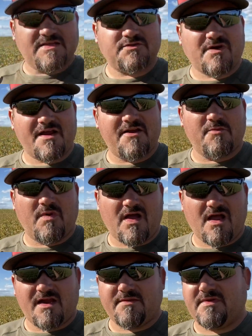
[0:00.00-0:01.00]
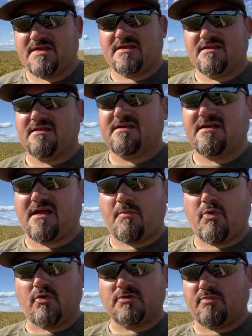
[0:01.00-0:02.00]
right here behind me, I
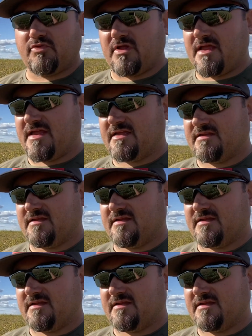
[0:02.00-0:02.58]
pulled a plant,